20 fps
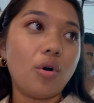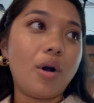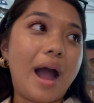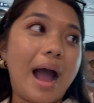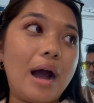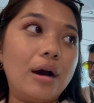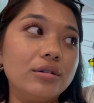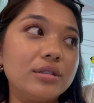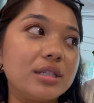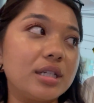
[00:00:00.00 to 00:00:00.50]

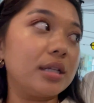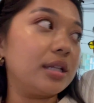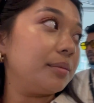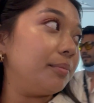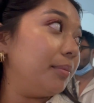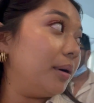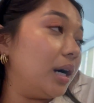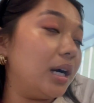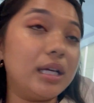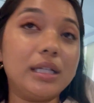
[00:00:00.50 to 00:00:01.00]
out,
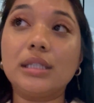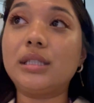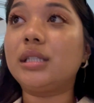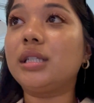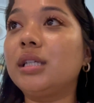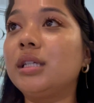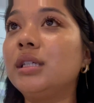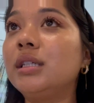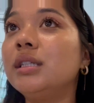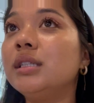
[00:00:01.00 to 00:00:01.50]
but
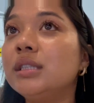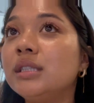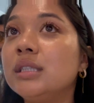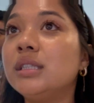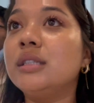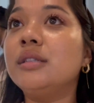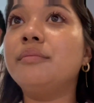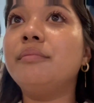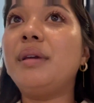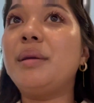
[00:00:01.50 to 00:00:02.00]

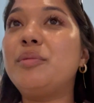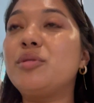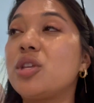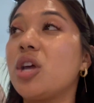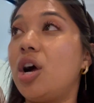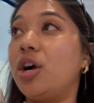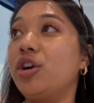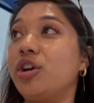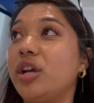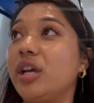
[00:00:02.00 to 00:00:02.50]
Babe was
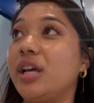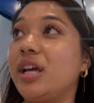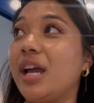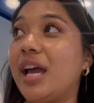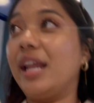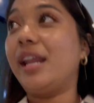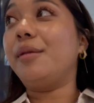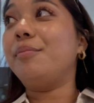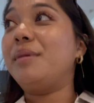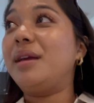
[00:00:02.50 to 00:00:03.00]
hungry,
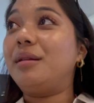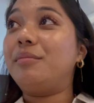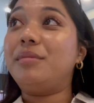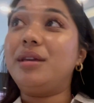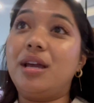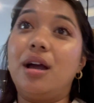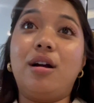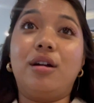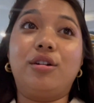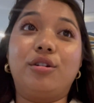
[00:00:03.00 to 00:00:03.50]
and it made
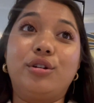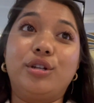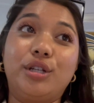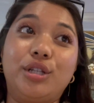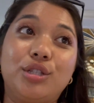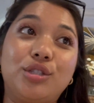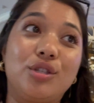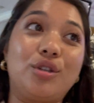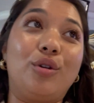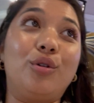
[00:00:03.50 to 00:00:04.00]
me hungry.
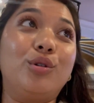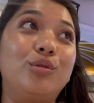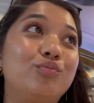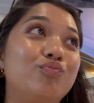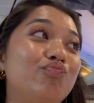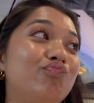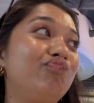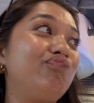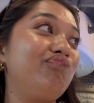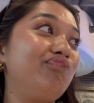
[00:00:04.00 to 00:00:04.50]
So,
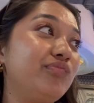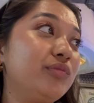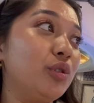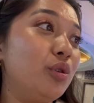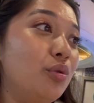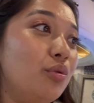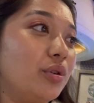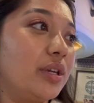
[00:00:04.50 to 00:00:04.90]
ooh,